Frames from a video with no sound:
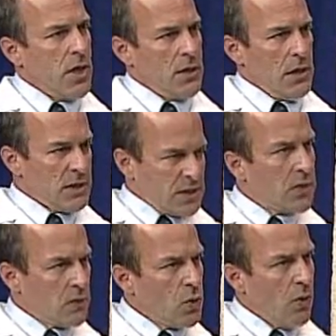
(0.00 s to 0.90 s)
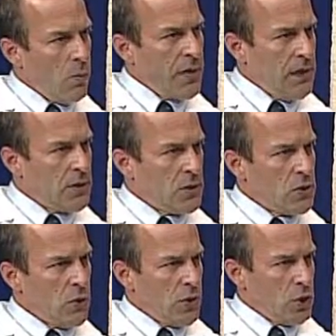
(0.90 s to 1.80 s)
and, and still do what we need to
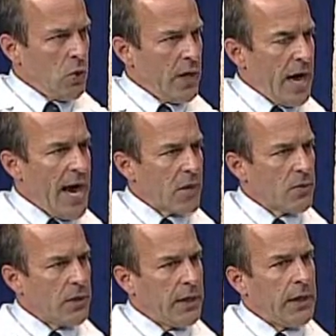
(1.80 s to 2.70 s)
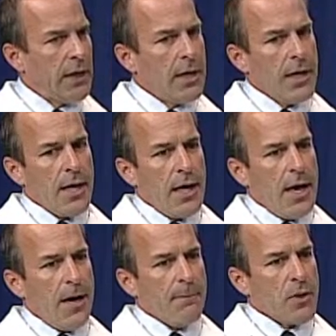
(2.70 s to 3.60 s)
do and do it accurately,
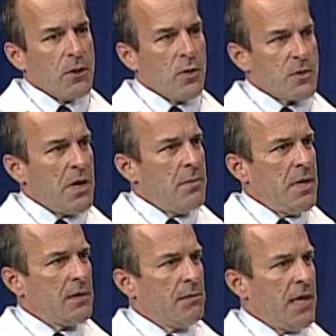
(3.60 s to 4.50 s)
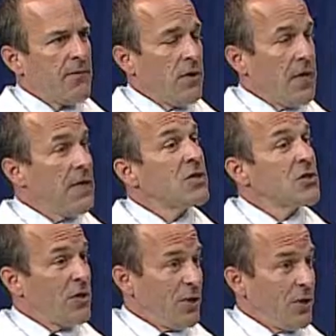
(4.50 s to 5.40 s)
um, which may make, make for an
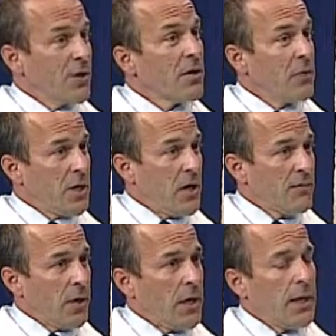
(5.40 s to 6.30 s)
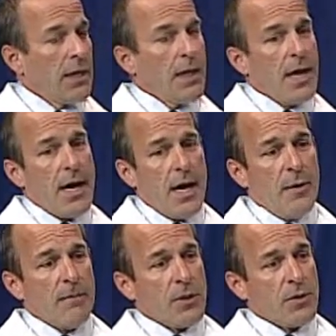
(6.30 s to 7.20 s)
easier recovery.
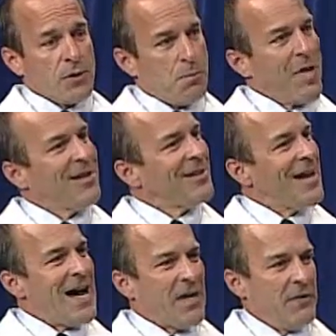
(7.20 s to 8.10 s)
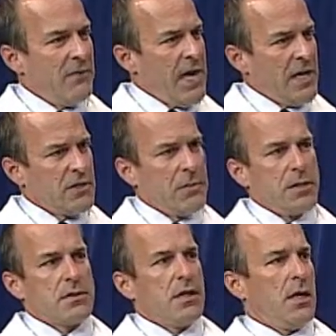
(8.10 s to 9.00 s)
Um, there's been a lot of
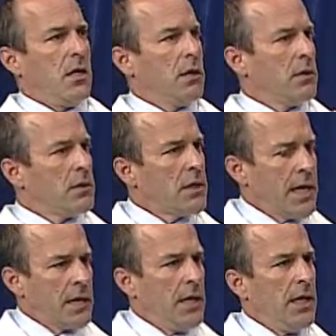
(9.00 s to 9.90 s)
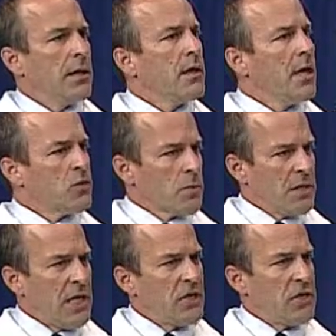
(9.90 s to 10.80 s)
advancements in technique,
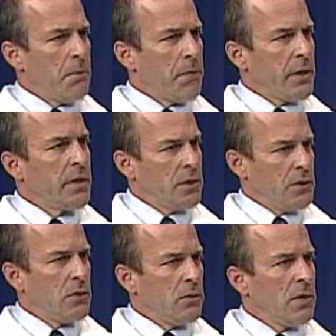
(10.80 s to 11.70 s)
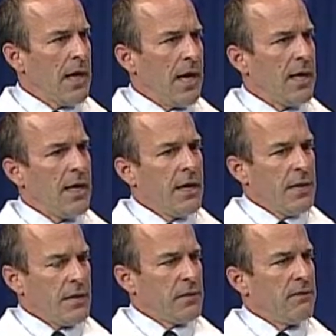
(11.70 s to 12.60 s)
instrumentation, ability to do that,
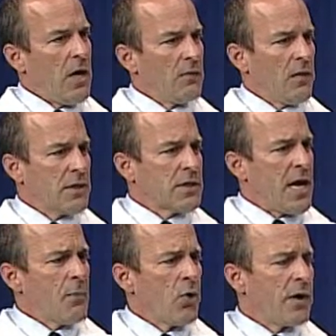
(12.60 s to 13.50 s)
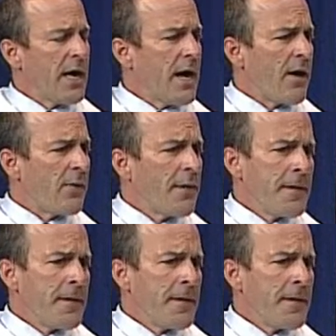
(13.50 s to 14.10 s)
that's evolved over time, where now,